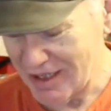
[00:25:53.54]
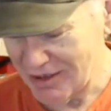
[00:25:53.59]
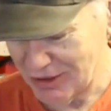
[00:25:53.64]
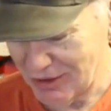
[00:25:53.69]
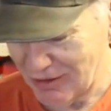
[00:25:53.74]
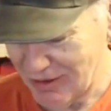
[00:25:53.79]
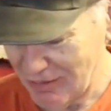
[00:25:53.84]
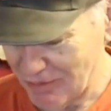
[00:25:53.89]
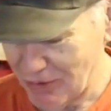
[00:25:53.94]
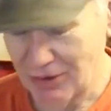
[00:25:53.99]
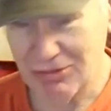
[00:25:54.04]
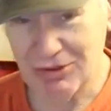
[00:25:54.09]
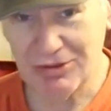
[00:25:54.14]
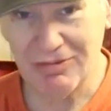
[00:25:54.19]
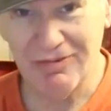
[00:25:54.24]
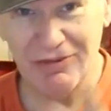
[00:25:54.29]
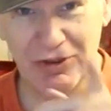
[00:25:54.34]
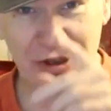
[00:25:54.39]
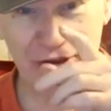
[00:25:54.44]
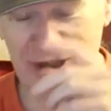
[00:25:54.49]
so I'll put up some
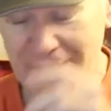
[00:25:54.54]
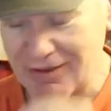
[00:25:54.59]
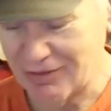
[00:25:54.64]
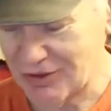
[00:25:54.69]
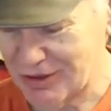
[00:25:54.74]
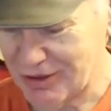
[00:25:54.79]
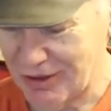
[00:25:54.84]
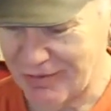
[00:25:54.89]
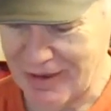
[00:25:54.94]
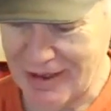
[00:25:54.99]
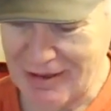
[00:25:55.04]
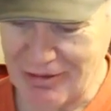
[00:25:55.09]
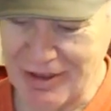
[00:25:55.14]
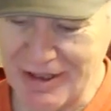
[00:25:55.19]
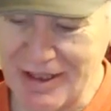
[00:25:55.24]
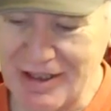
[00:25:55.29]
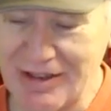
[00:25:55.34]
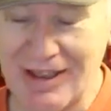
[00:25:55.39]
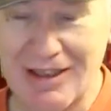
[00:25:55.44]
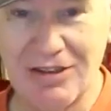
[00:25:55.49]
photographs of how
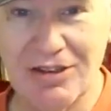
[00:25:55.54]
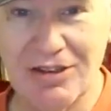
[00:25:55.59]
neat that